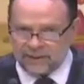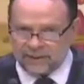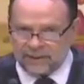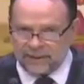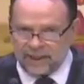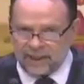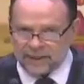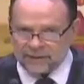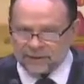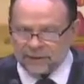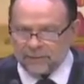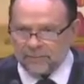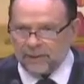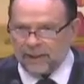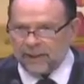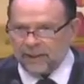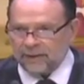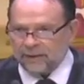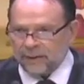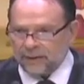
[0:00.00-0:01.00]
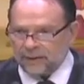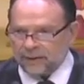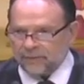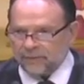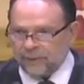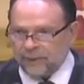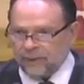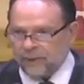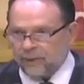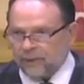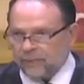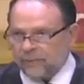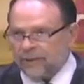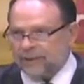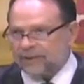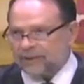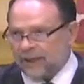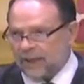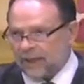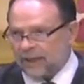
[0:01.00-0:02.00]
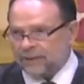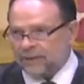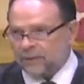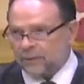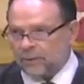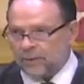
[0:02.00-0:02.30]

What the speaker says: he actually made another video besides